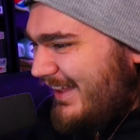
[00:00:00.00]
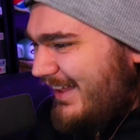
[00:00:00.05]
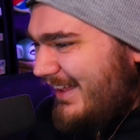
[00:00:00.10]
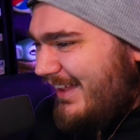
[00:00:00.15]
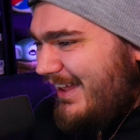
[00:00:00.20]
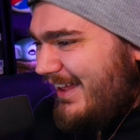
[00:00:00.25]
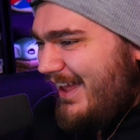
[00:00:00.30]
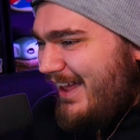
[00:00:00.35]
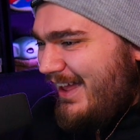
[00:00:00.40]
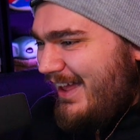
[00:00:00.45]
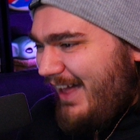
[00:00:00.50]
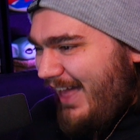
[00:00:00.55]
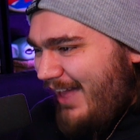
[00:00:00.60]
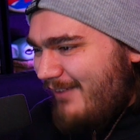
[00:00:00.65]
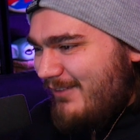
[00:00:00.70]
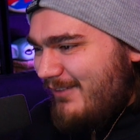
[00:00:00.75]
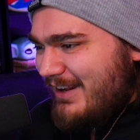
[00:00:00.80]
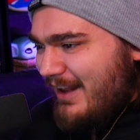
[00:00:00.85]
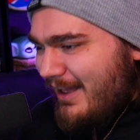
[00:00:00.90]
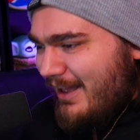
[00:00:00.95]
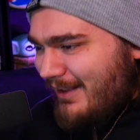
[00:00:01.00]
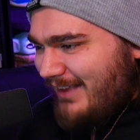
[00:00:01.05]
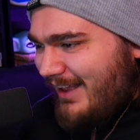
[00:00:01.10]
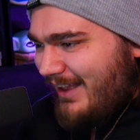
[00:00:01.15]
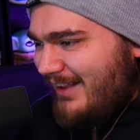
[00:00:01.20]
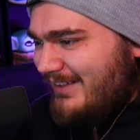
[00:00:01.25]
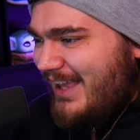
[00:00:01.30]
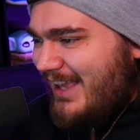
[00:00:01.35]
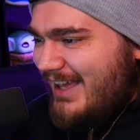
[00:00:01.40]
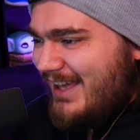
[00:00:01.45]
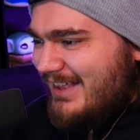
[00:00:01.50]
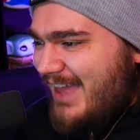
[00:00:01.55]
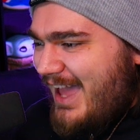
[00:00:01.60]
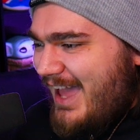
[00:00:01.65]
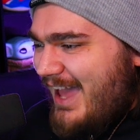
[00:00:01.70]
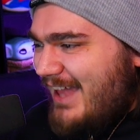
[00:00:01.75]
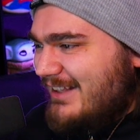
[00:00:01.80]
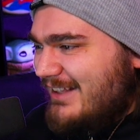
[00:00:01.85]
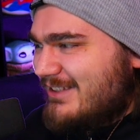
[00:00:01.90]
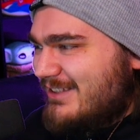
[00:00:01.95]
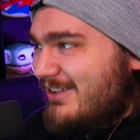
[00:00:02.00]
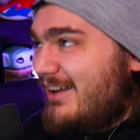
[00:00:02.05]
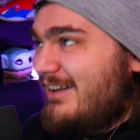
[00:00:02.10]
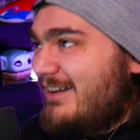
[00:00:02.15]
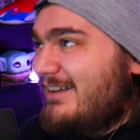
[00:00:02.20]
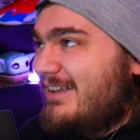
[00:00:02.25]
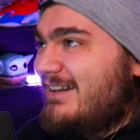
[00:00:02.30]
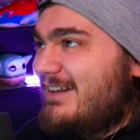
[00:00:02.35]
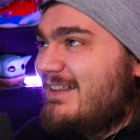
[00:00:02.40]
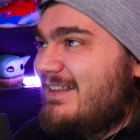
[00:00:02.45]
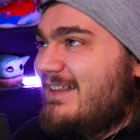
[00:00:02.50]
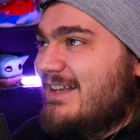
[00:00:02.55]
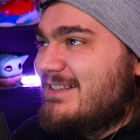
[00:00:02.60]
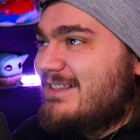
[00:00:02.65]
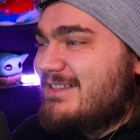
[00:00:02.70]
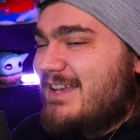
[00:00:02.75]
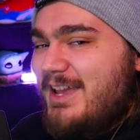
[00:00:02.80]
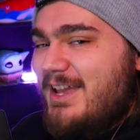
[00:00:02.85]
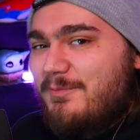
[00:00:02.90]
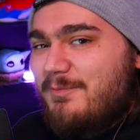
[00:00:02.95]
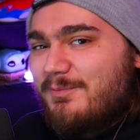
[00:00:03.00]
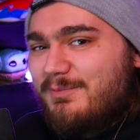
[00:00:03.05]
I mean, I'll take that. Let's go ahead and get into the next game.